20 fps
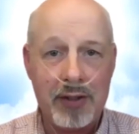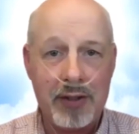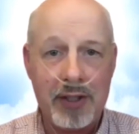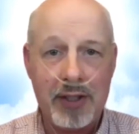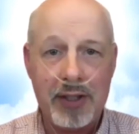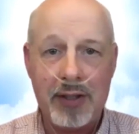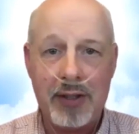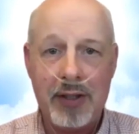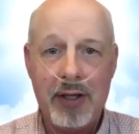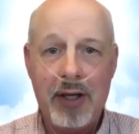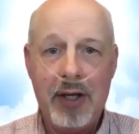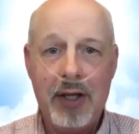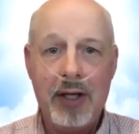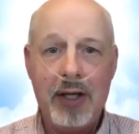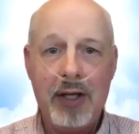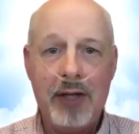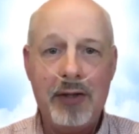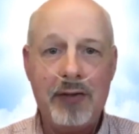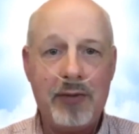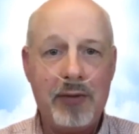Like
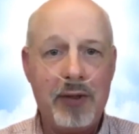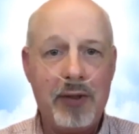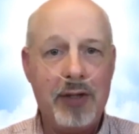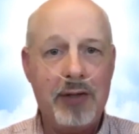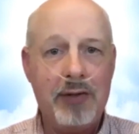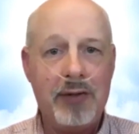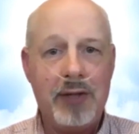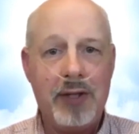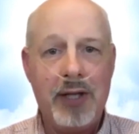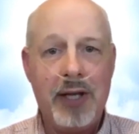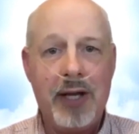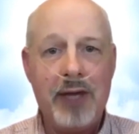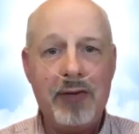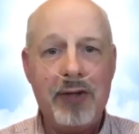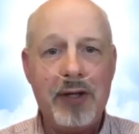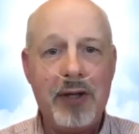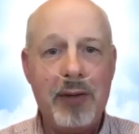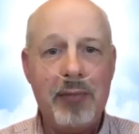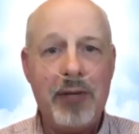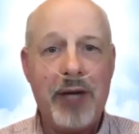it has to
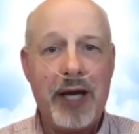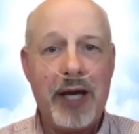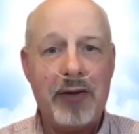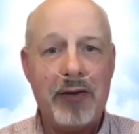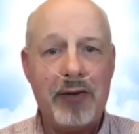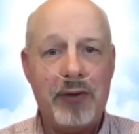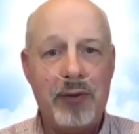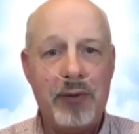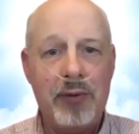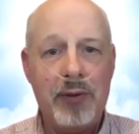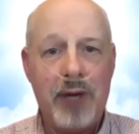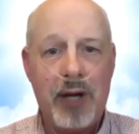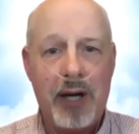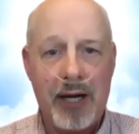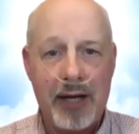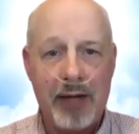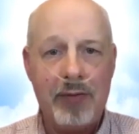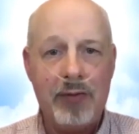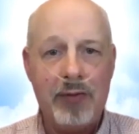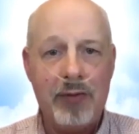come back to
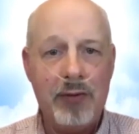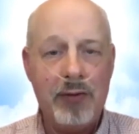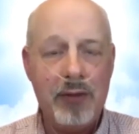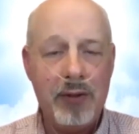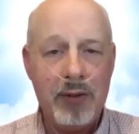hydrogen.